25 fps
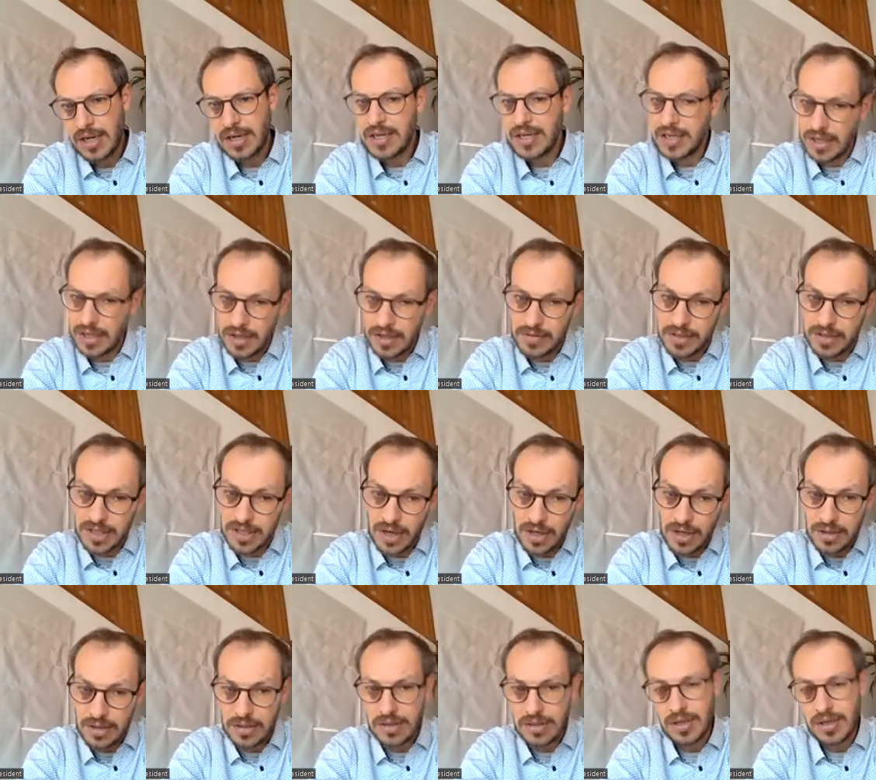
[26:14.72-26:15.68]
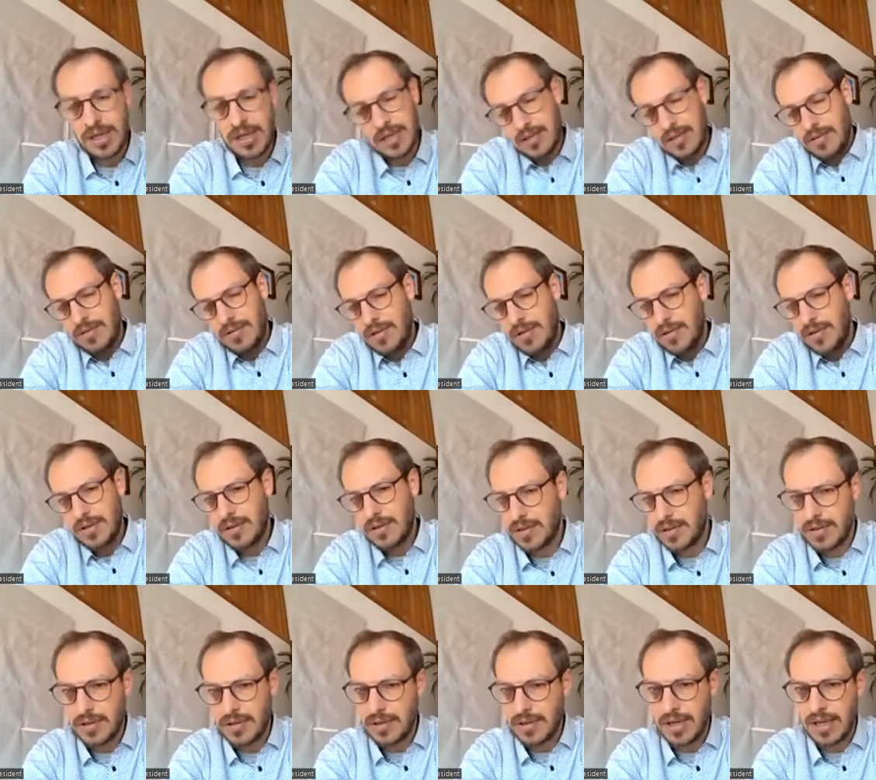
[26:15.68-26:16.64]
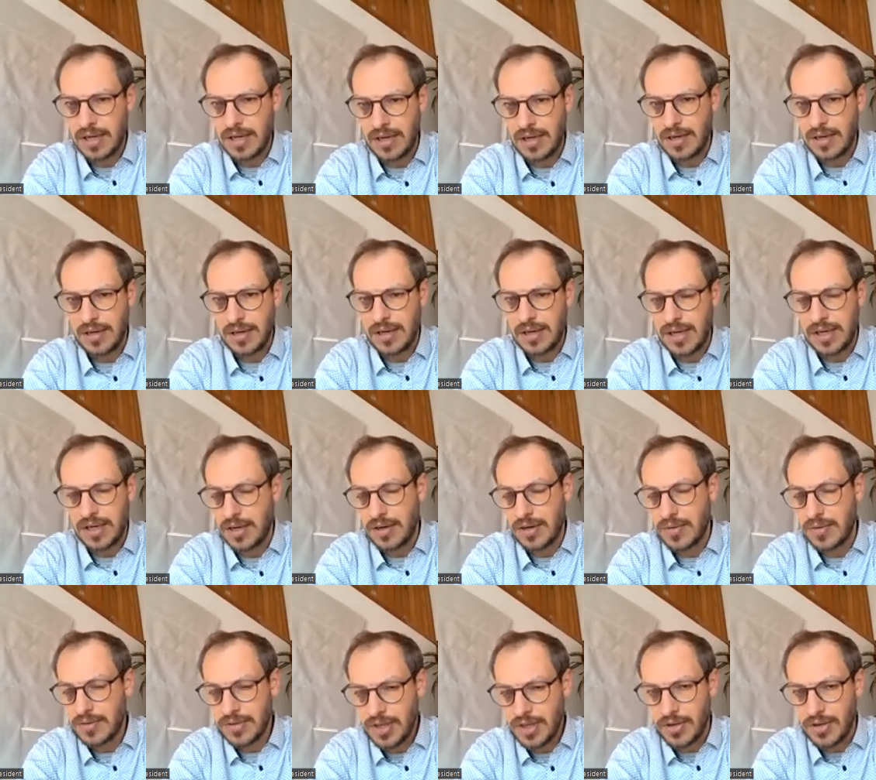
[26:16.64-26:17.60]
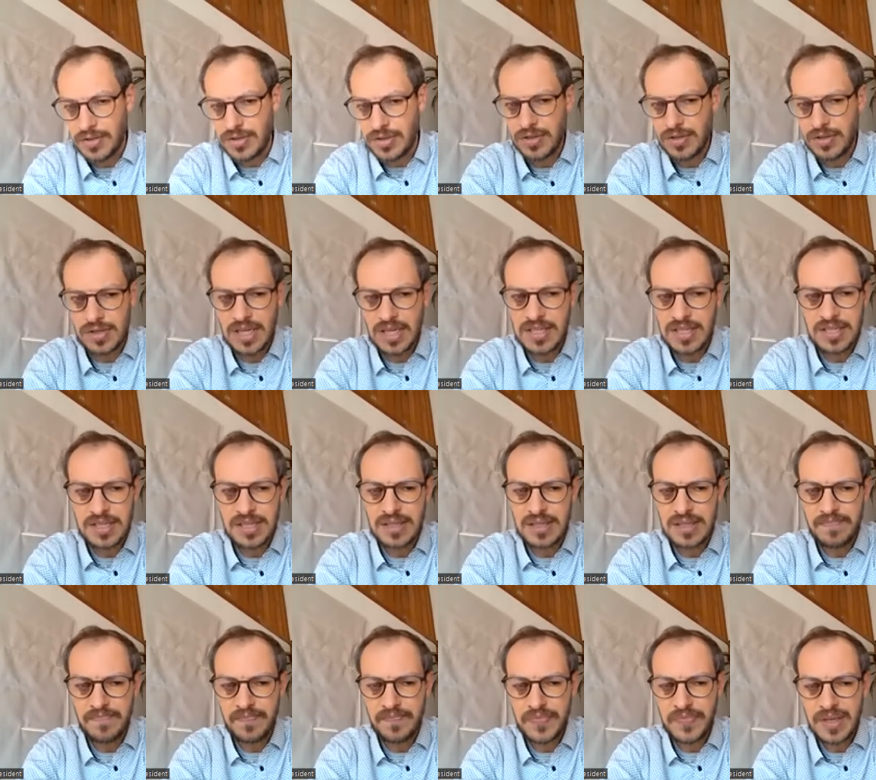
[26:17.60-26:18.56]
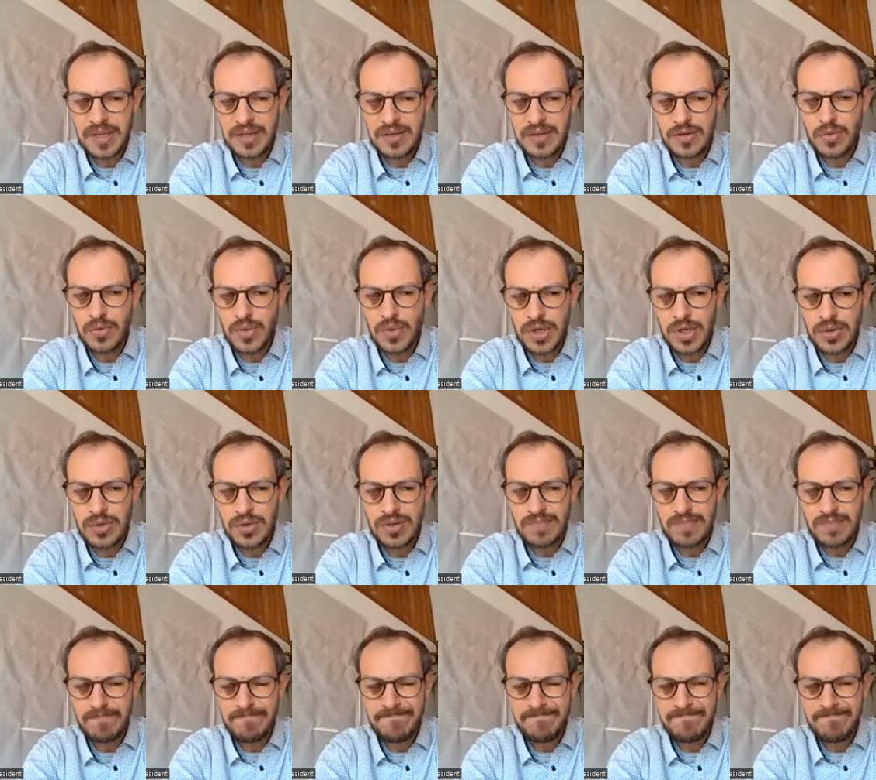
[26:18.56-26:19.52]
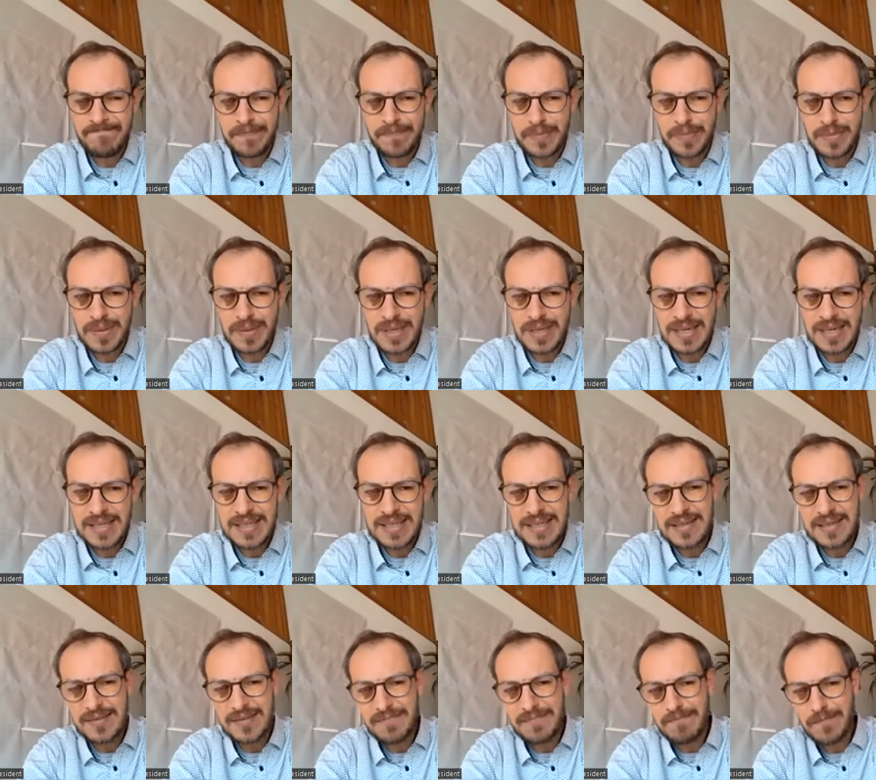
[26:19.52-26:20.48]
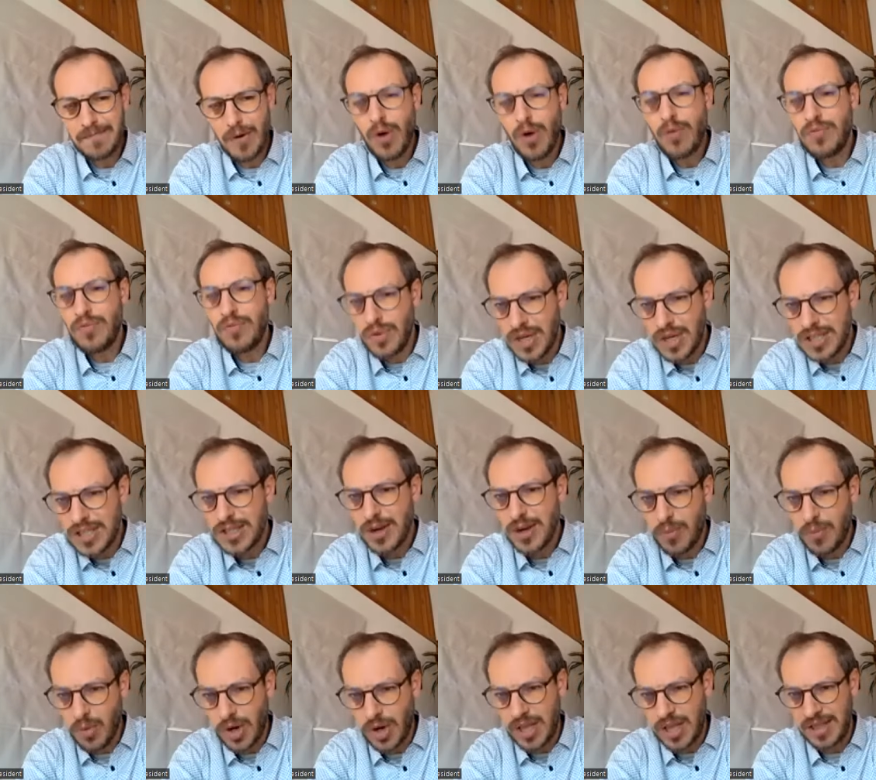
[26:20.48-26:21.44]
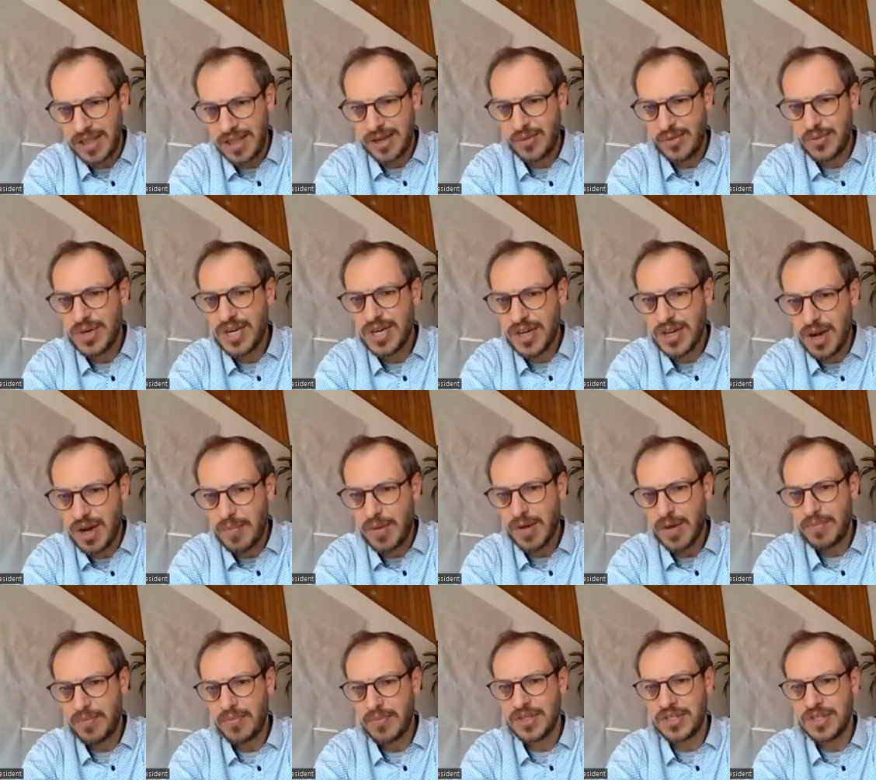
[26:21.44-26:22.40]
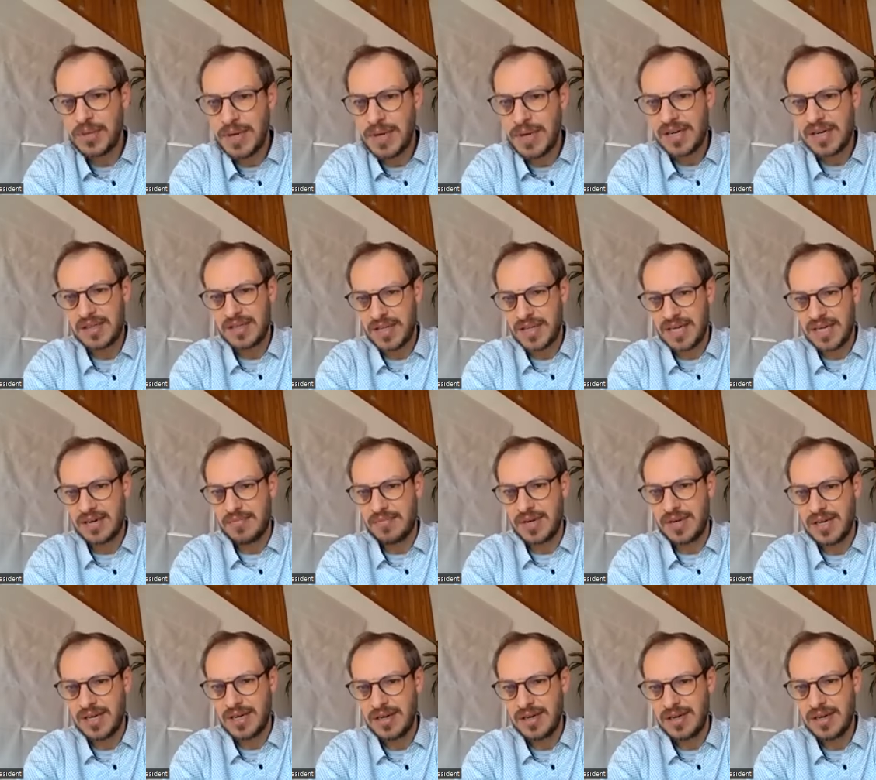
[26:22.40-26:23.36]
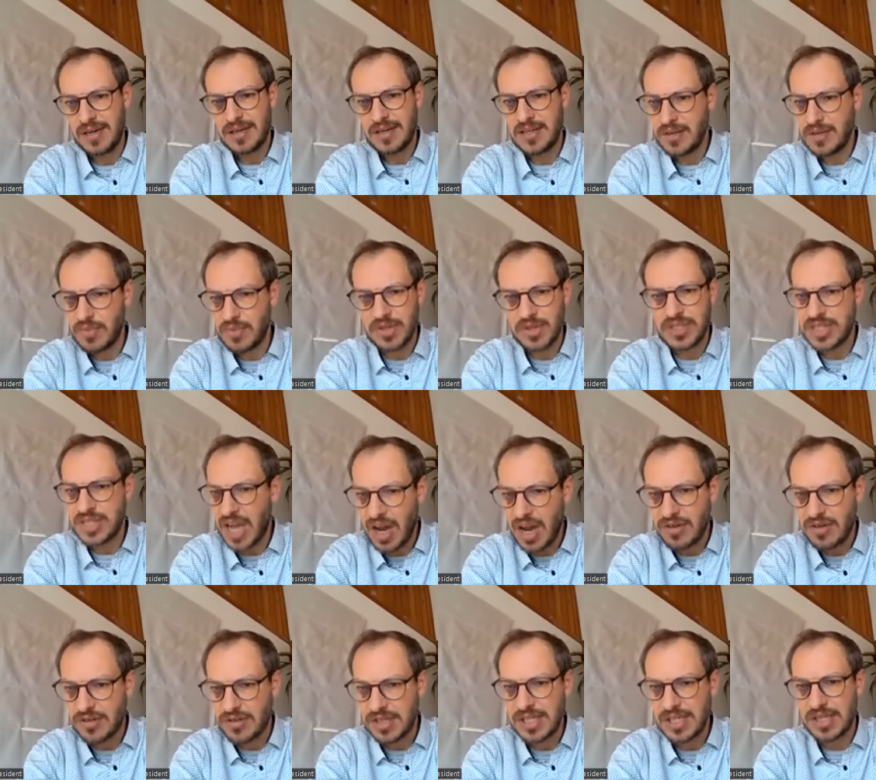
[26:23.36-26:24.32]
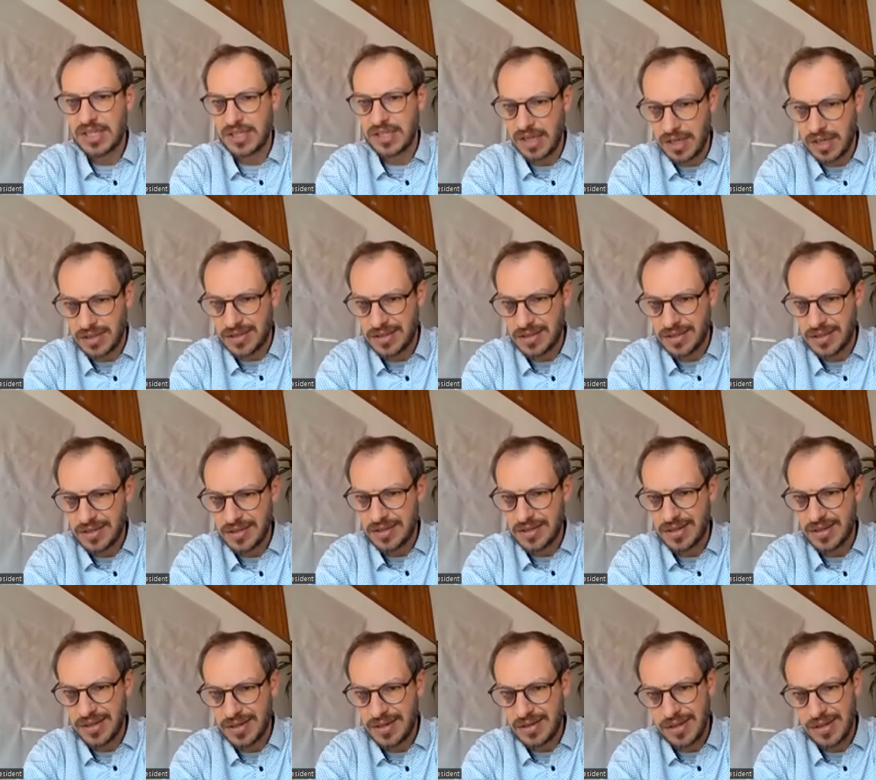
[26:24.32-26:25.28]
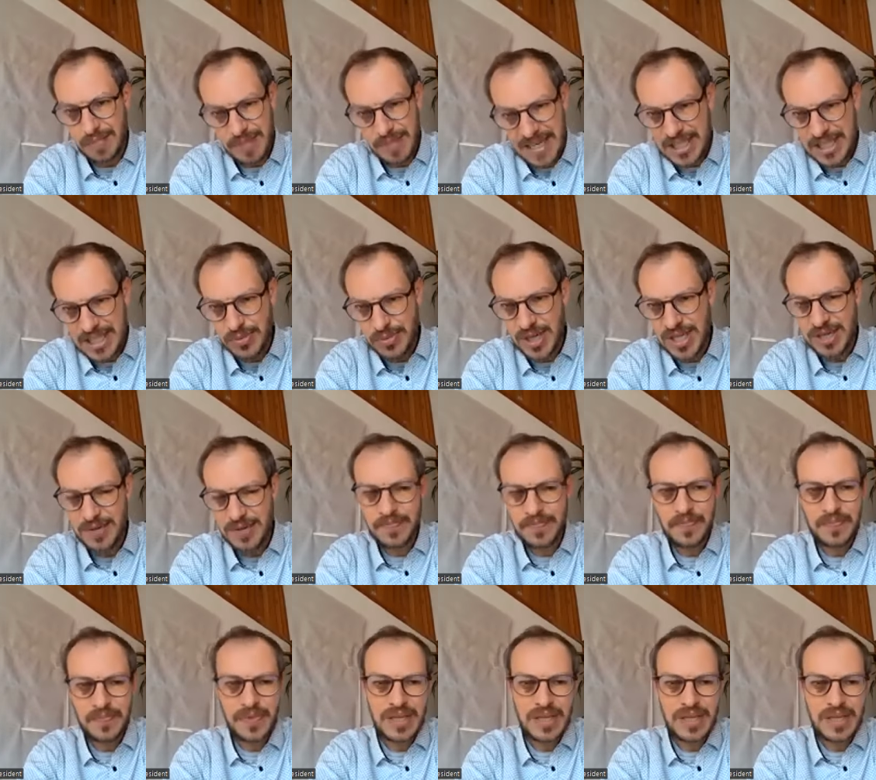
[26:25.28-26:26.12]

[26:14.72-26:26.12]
in the global south and, not, and in the global north. That's, so we should, hopefully someone will come up with a better term. Global south is not the best one.